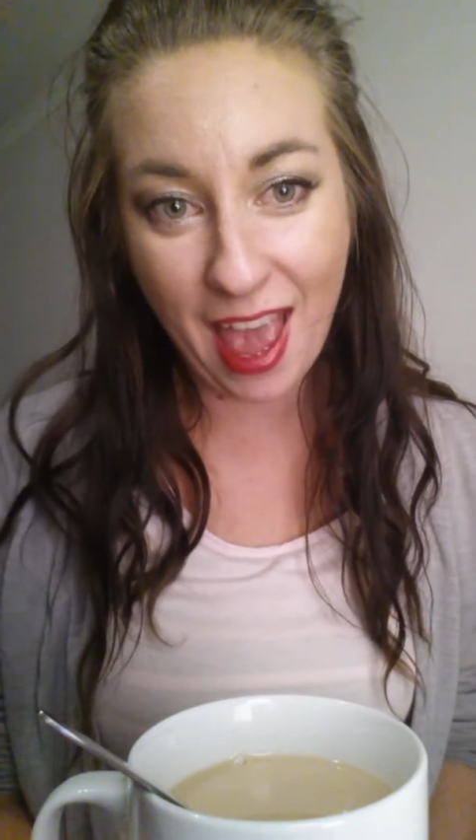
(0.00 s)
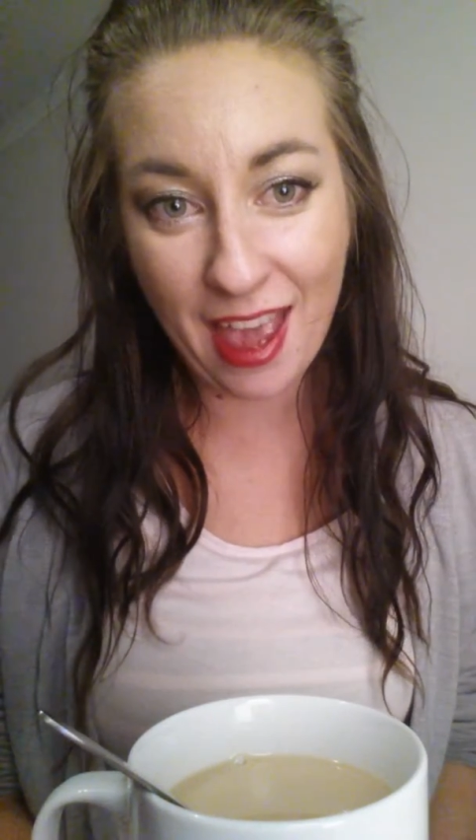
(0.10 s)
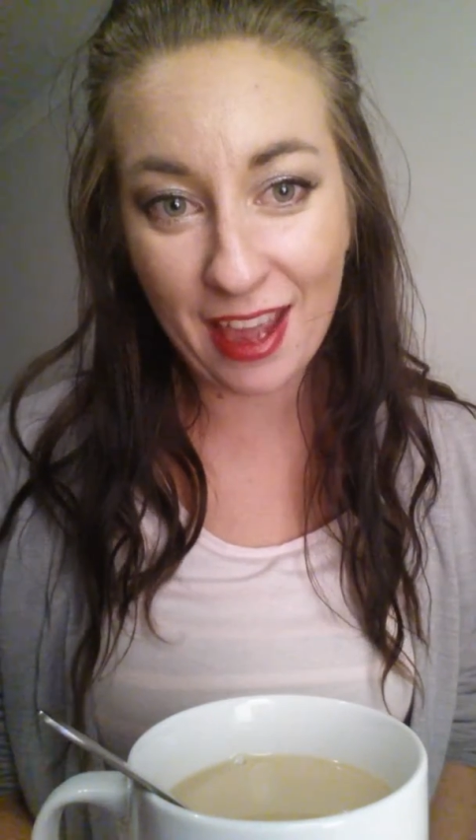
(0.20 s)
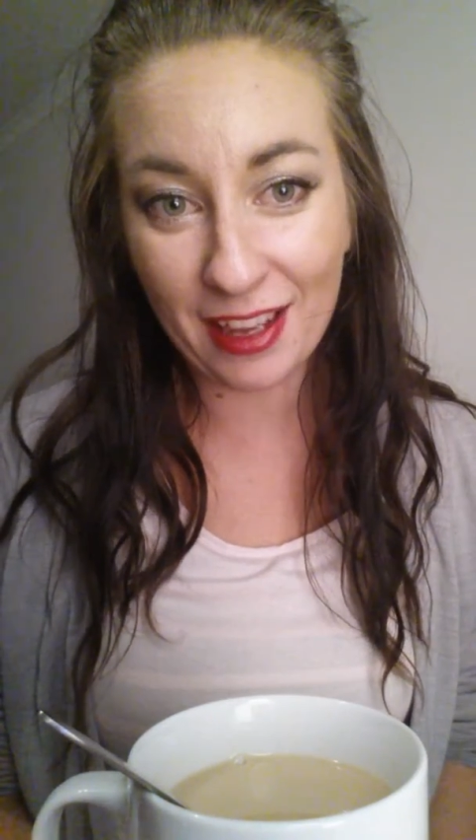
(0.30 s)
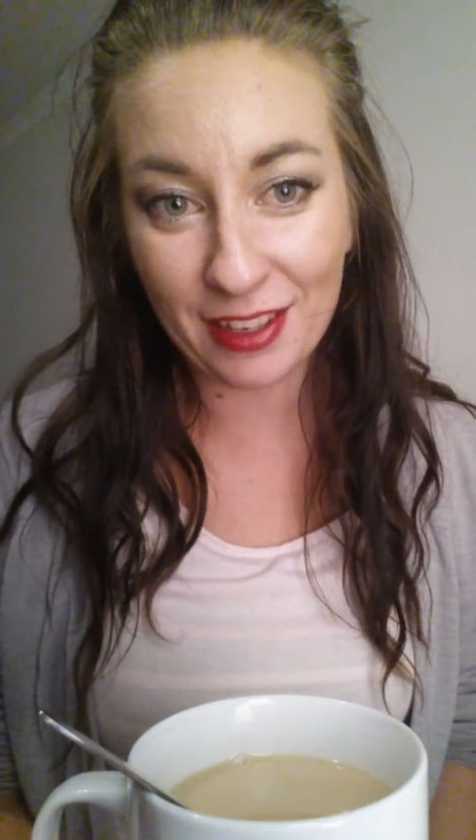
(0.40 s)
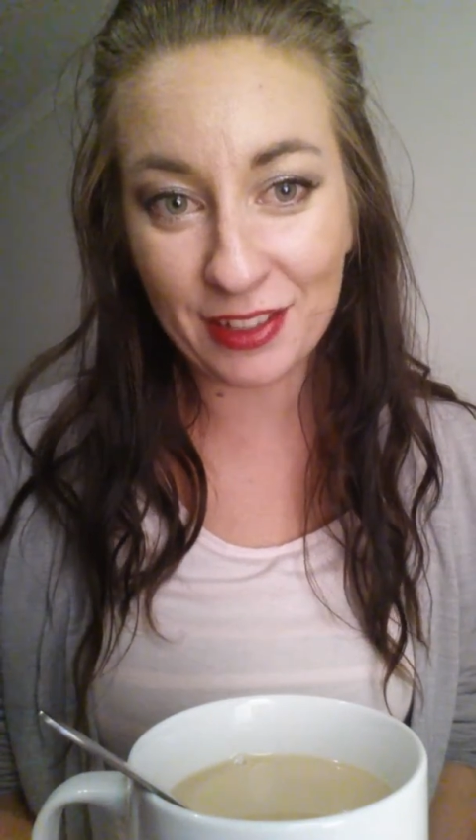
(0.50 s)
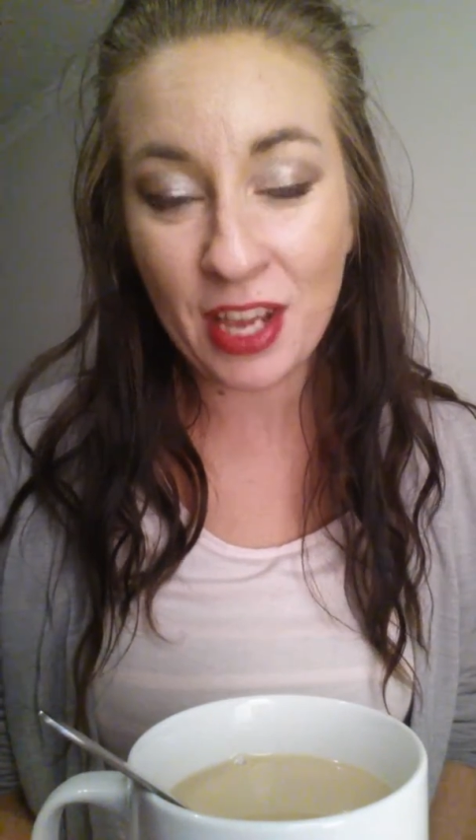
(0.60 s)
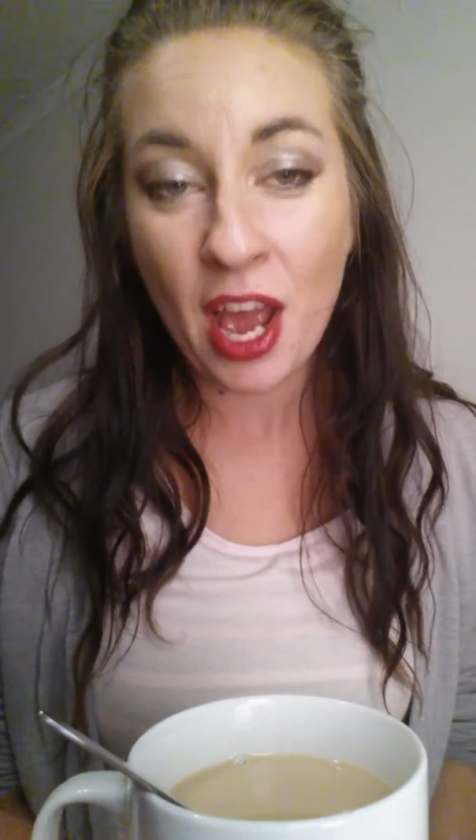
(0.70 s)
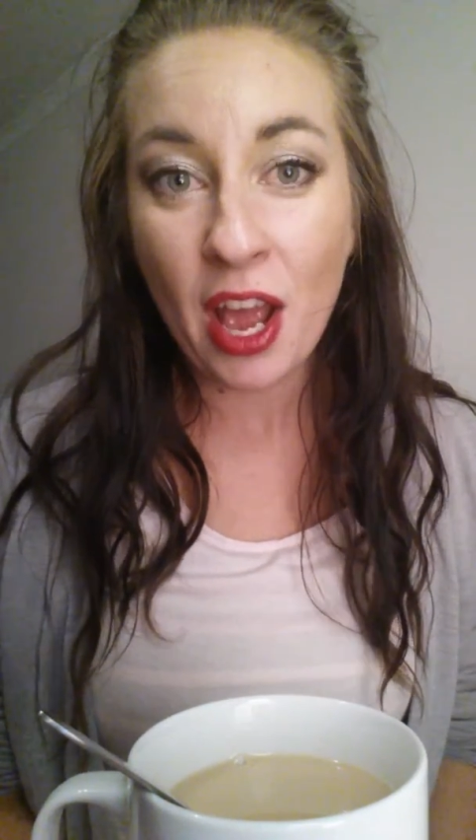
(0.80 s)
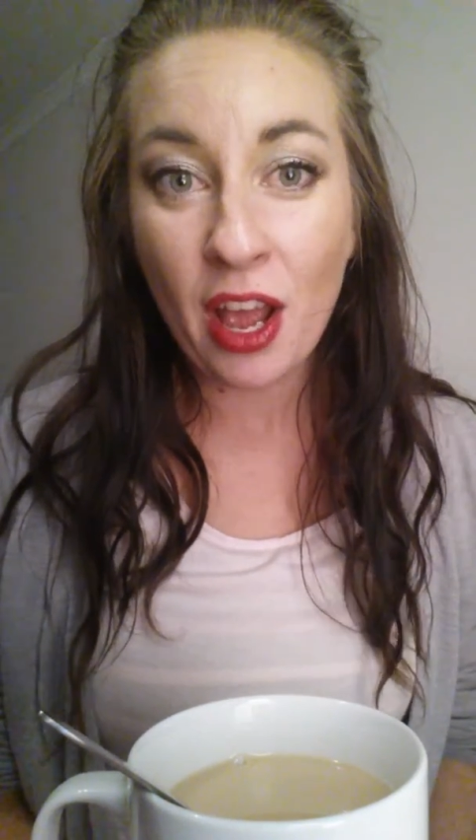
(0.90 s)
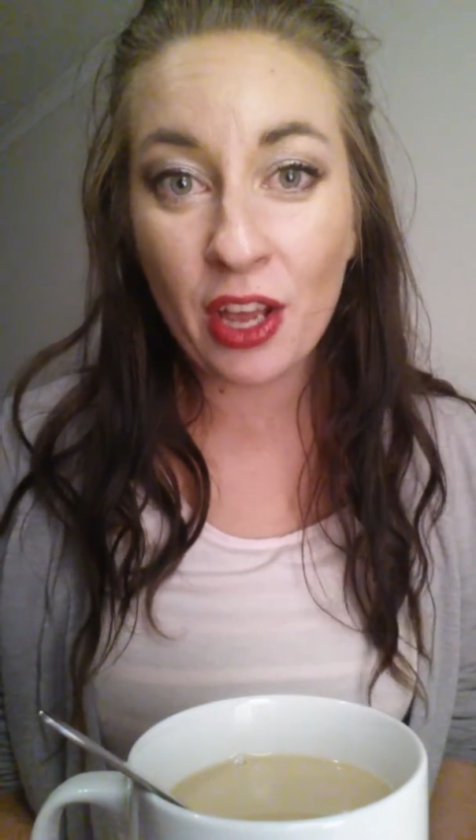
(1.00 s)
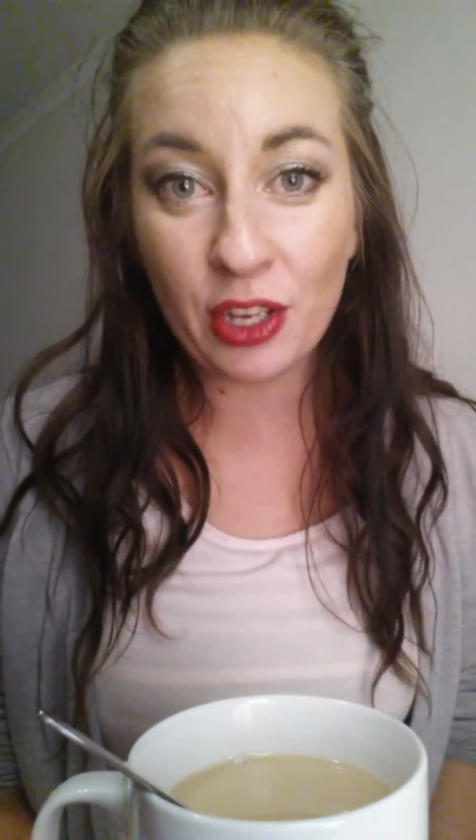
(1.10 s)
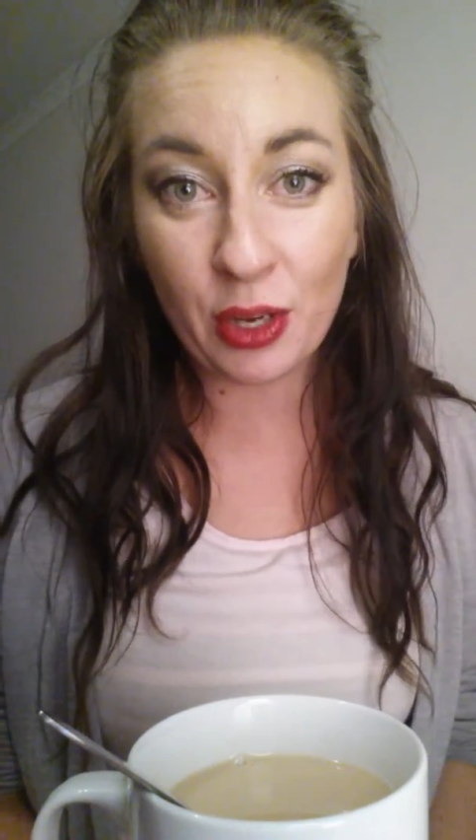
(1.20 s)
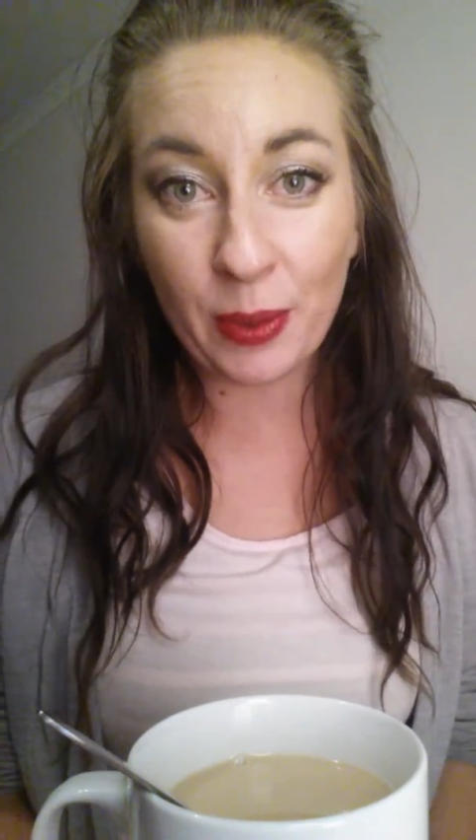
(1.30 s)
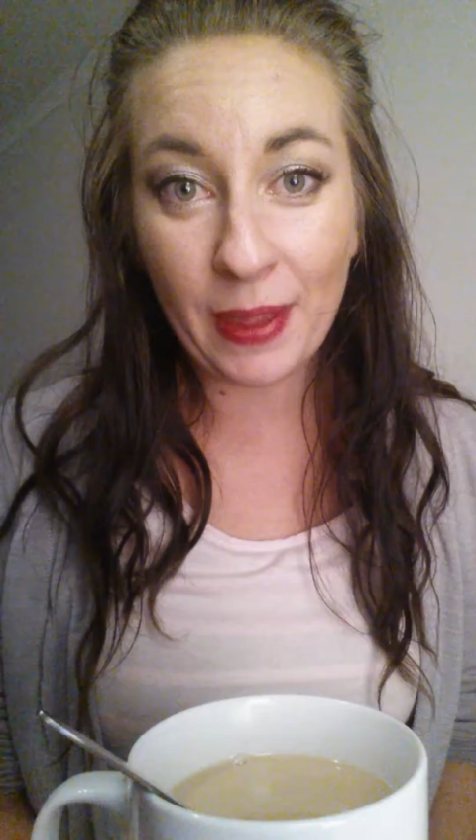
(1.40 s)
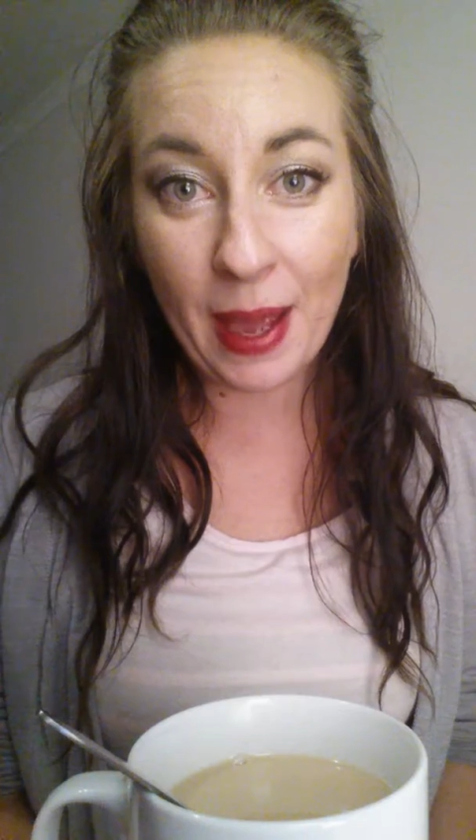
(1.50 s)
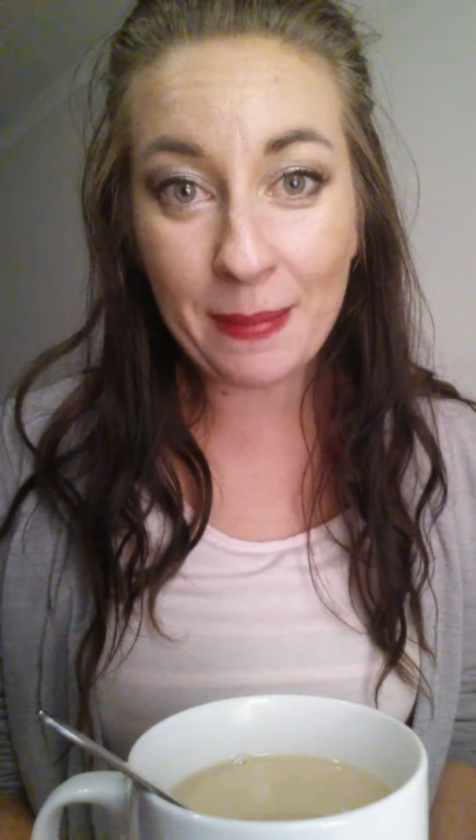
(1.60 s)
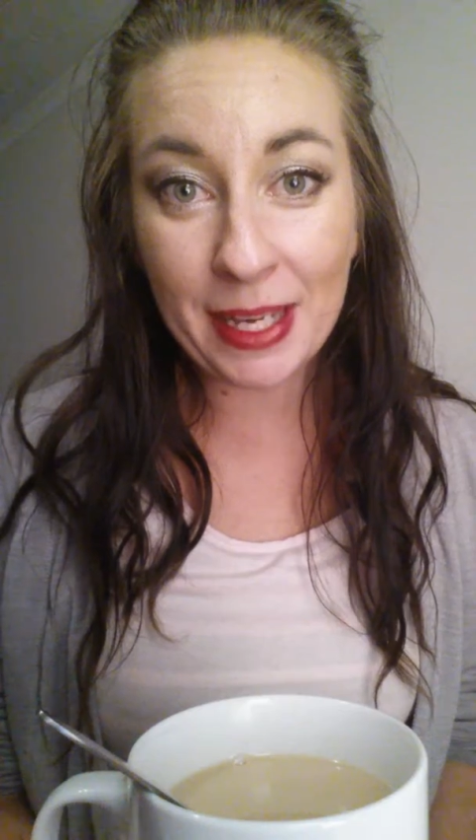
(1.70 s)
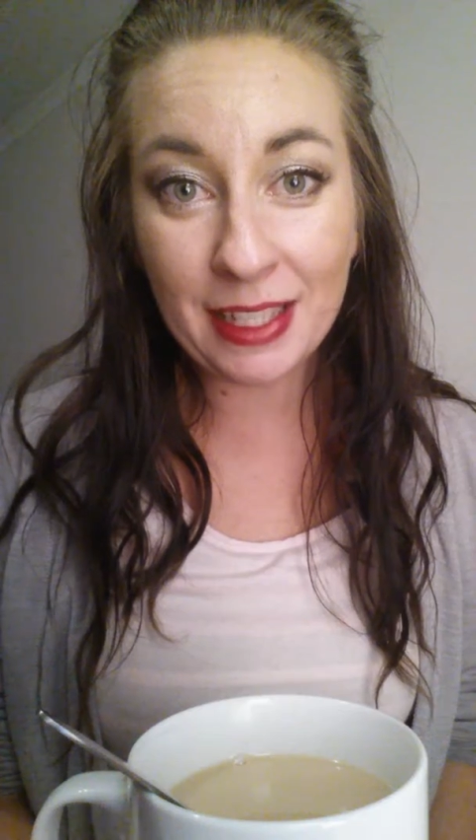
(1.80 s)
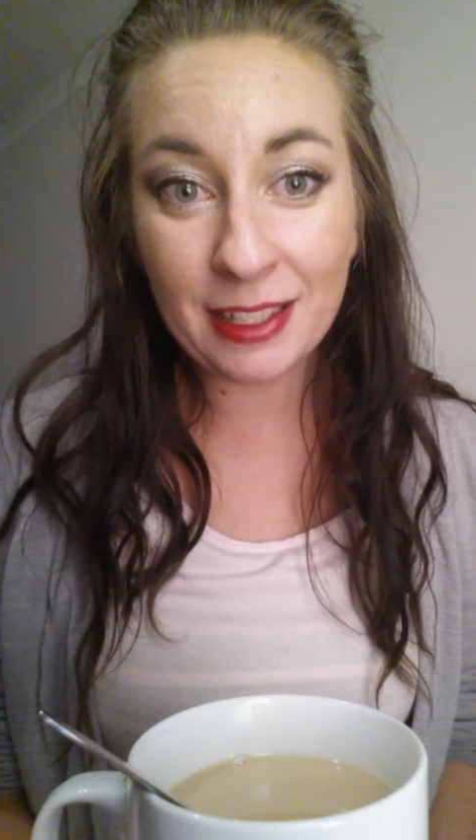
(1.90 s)
and you know what that
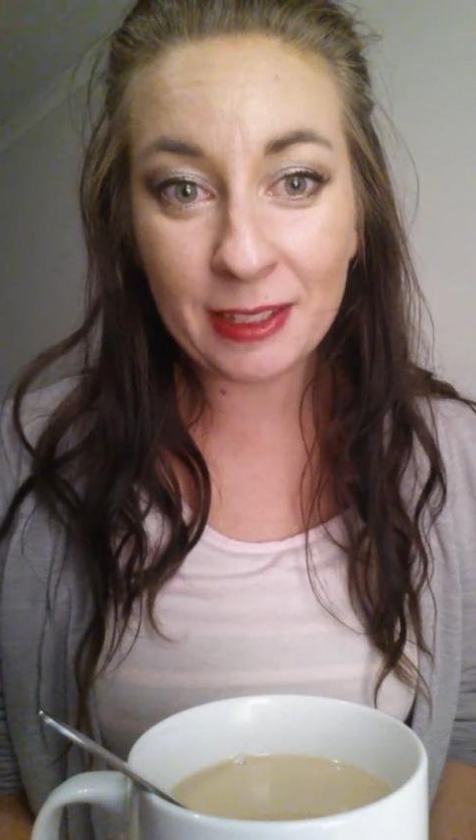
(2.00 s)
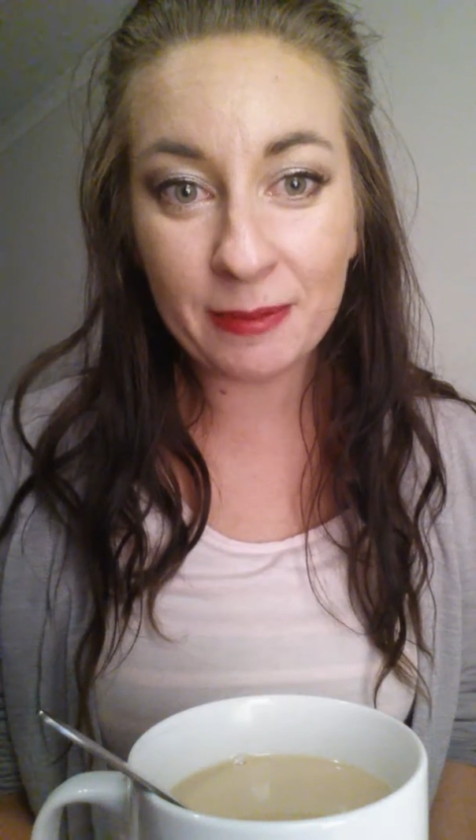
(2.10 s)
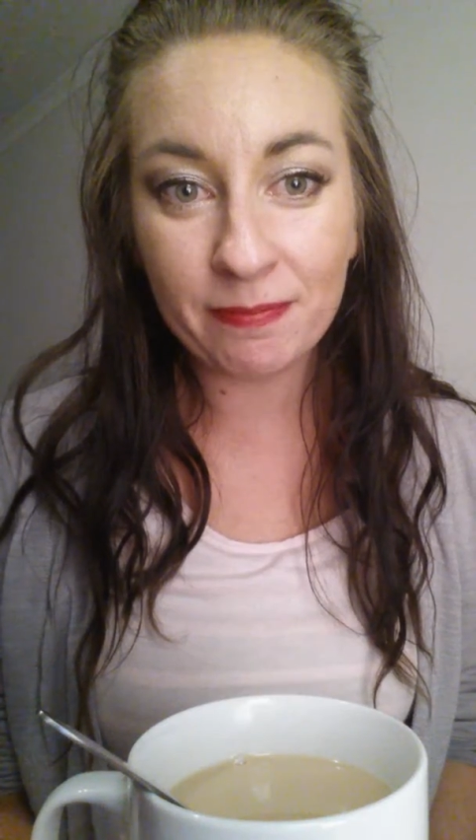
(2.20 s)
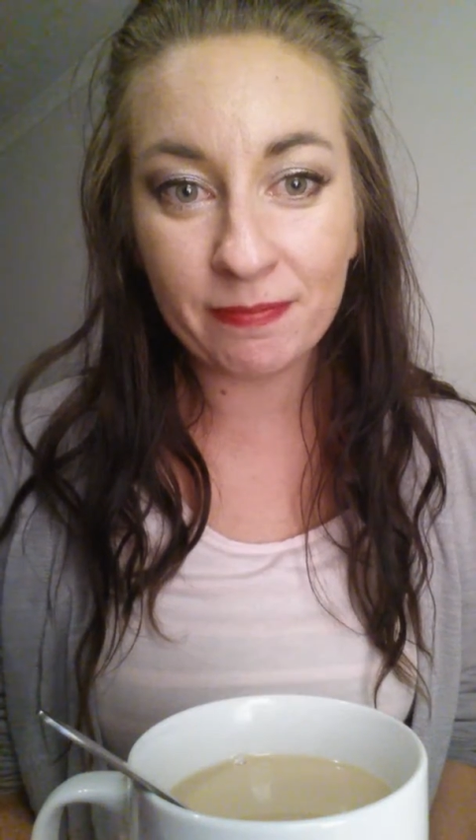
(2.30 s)
means?